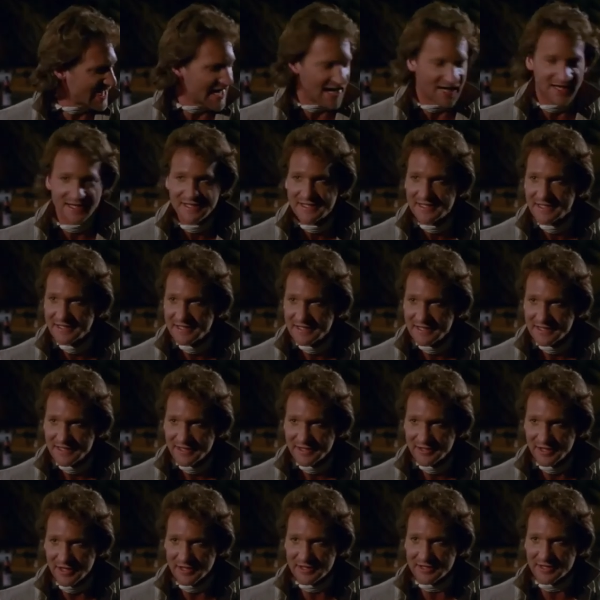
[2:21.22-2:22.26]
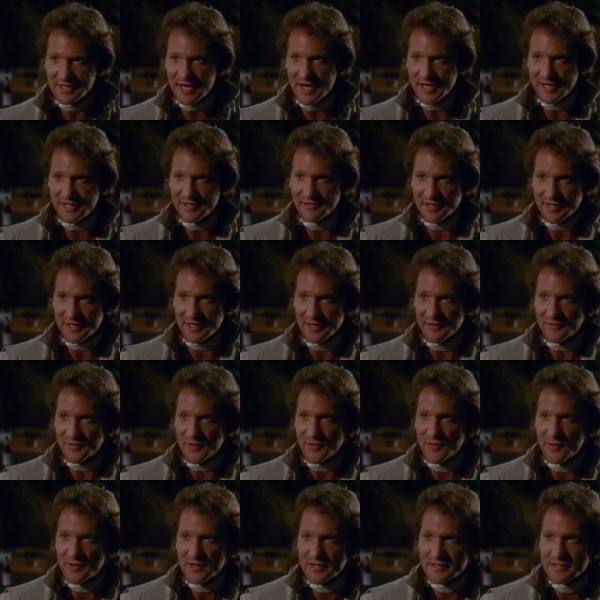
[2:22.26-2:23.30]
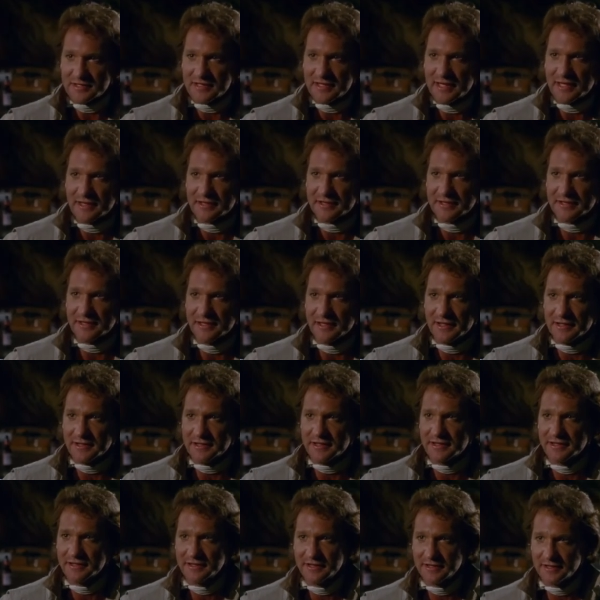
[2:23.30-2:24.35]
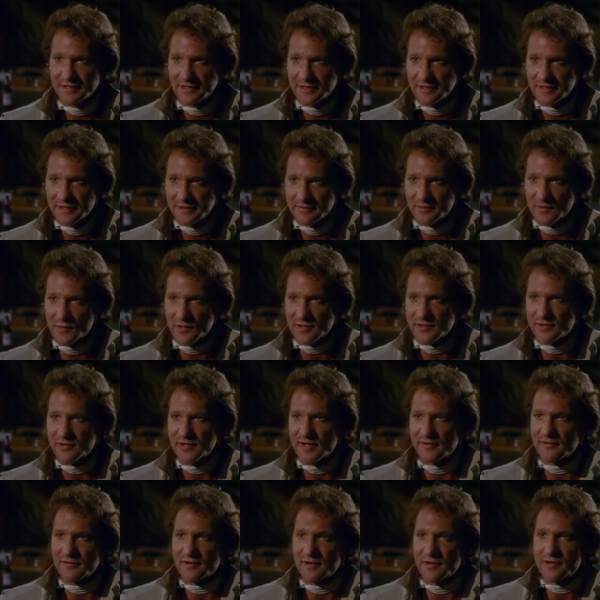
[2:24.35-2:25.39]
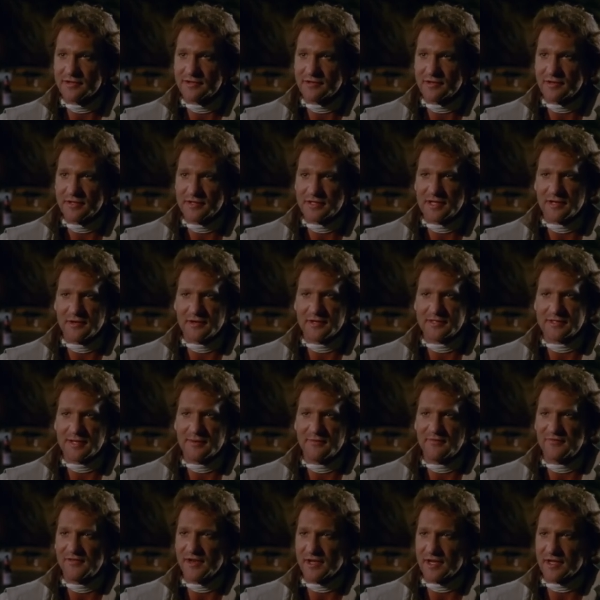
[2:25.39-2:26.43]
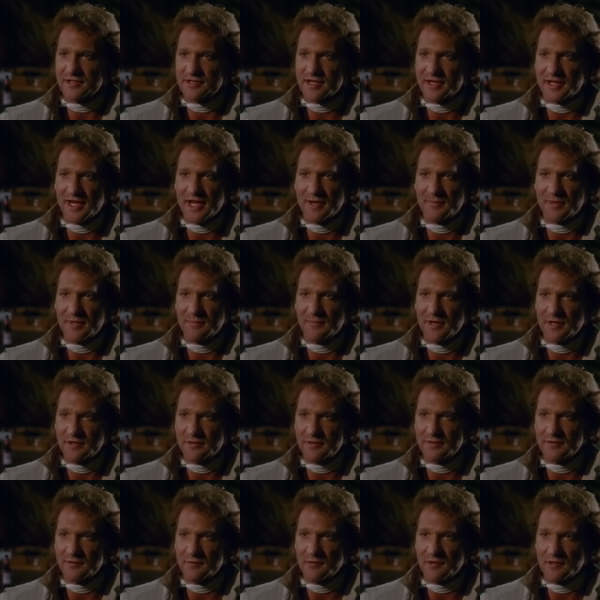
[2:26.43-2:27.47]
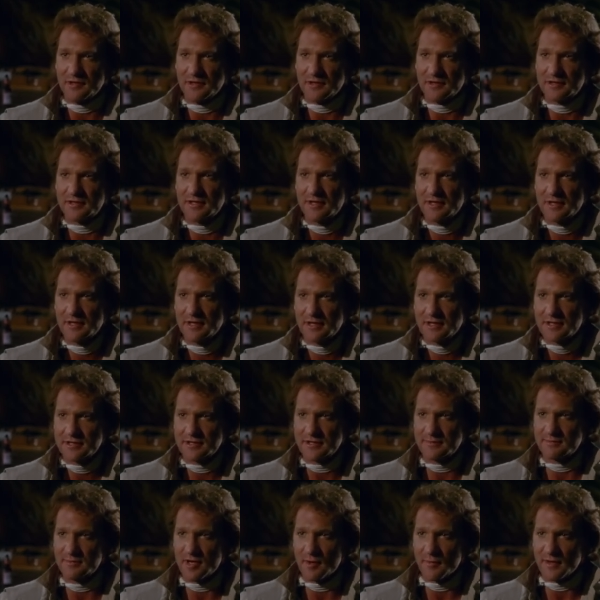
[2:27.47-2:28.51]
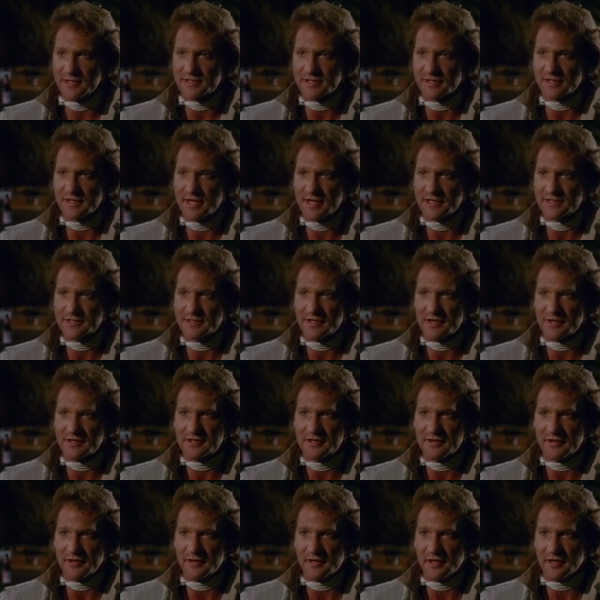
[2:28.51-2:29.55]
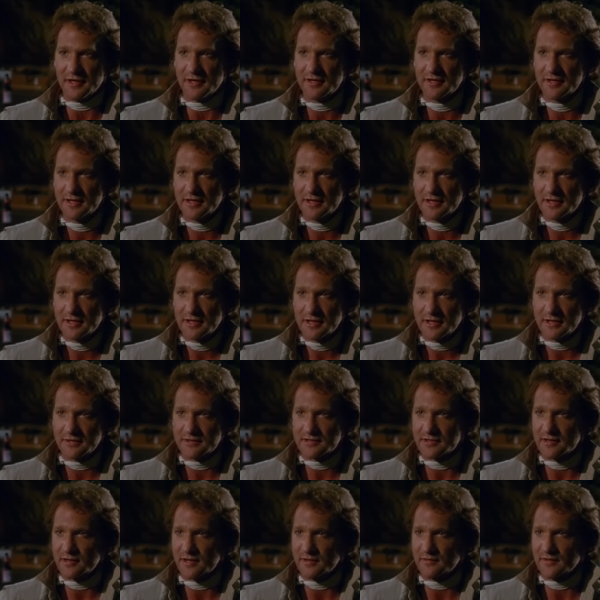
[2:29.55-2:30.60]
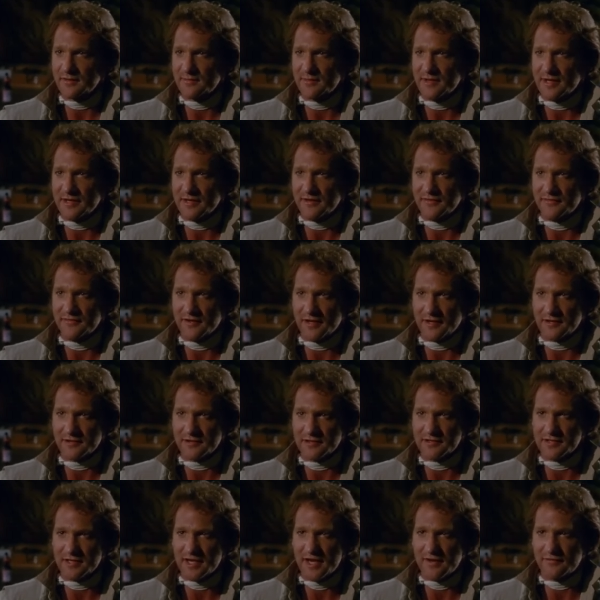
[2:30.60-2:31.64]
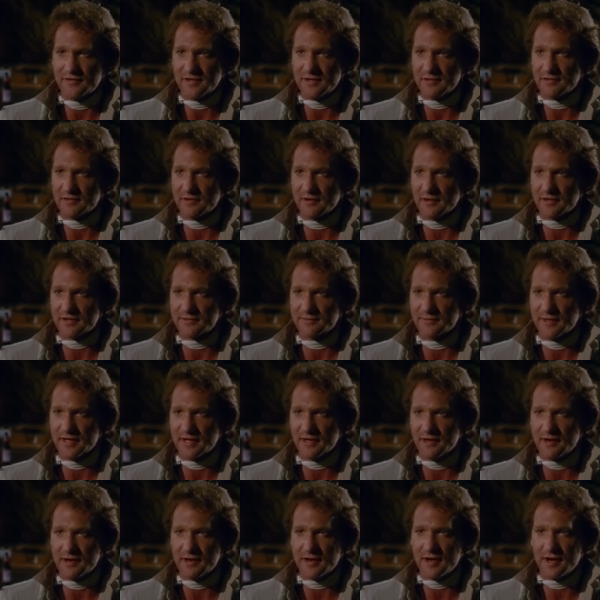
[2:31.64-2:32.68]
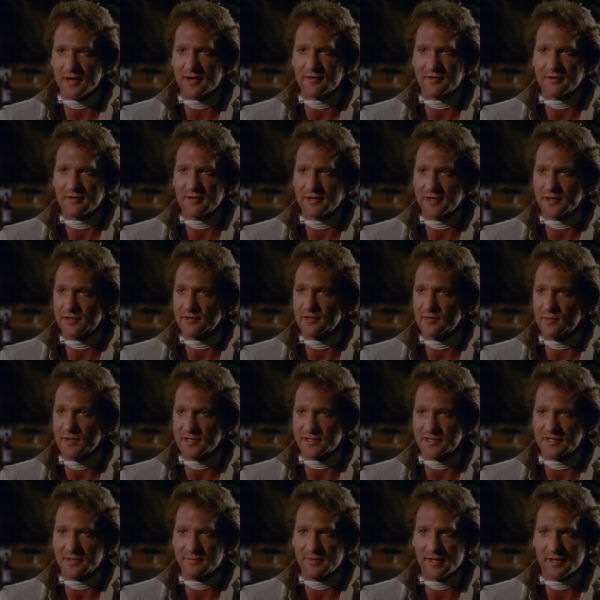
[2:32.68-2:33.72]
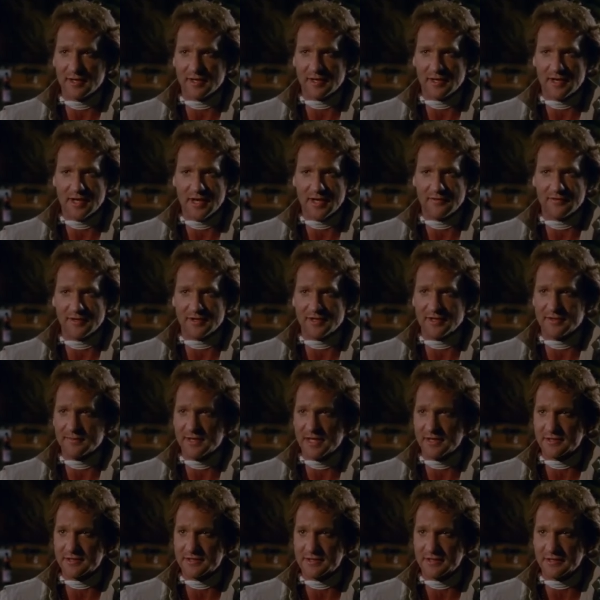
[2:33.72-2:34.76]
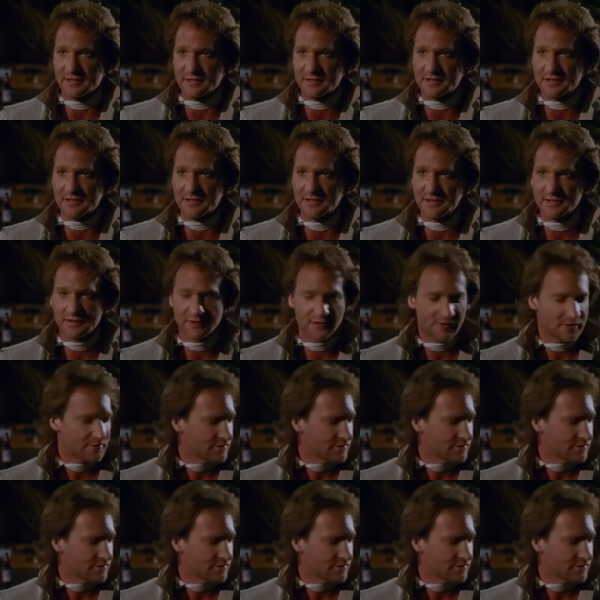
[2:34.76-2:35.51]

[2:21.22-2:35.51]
Ha! Just like you to count the words, Dr. Hunt. What you never understood is there are some feelings that can't be measured in words. Some moments that last an eternity. You toyed with my affections, and after you crushed my heart, I crawled into a whiskey bottle and I haven't come out since.